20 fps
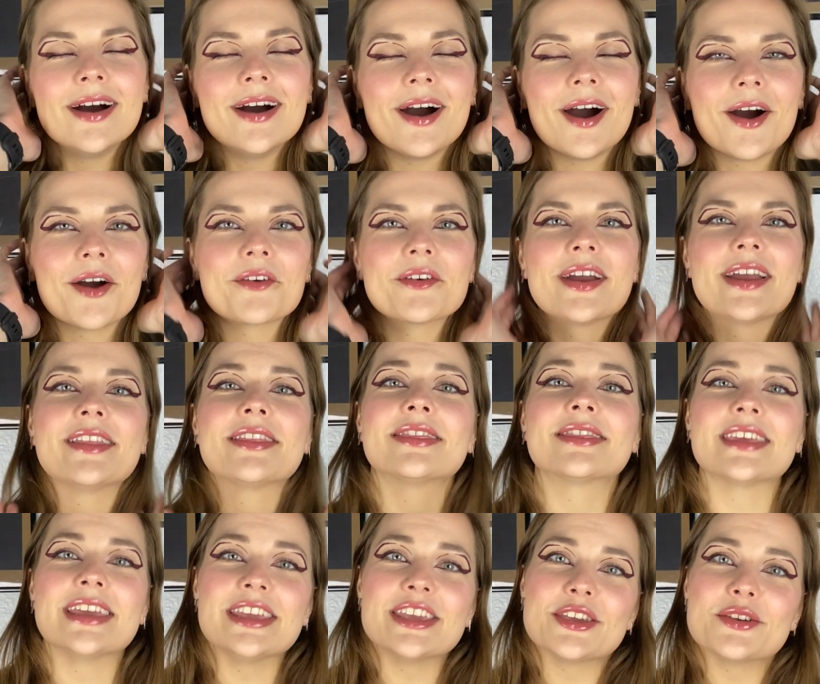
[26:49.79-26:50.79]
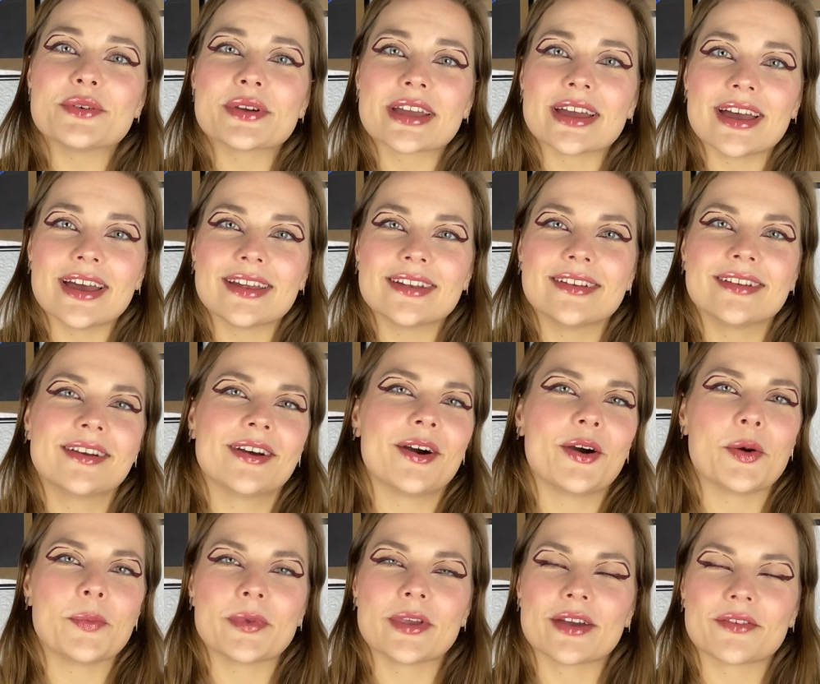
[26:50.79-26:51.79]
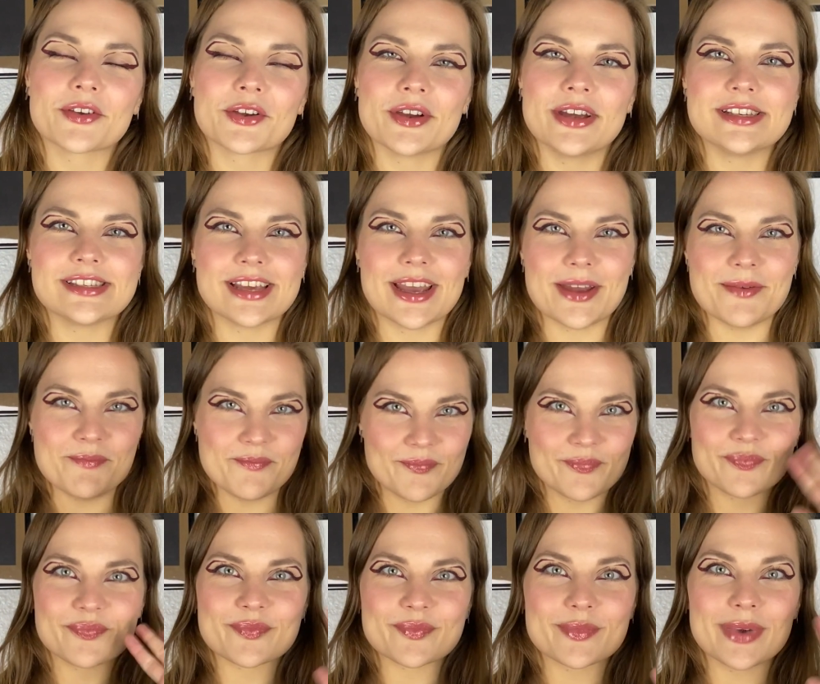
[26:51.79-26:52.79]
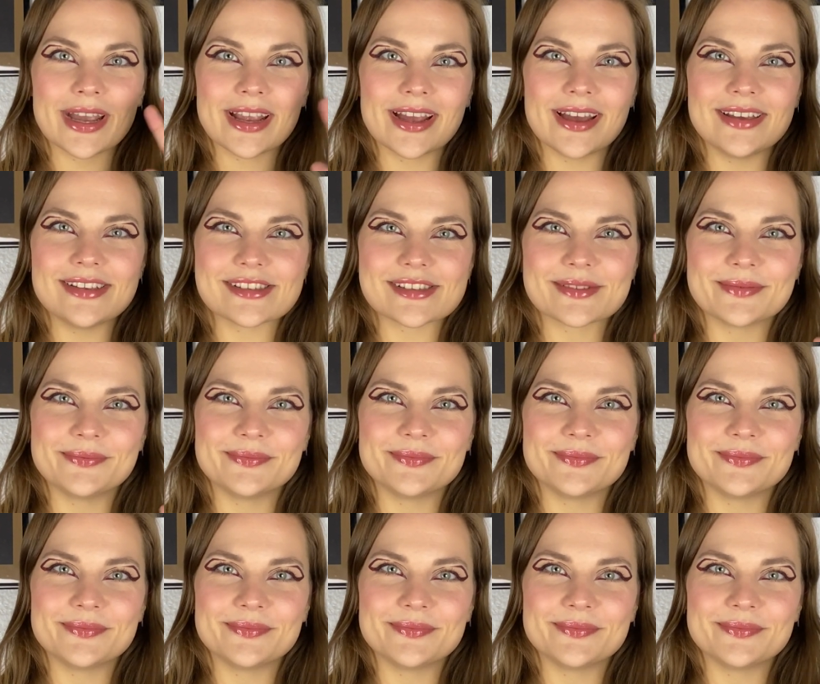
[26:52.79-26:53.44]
All right, thank you again. Hope you have a great day. Bye guys.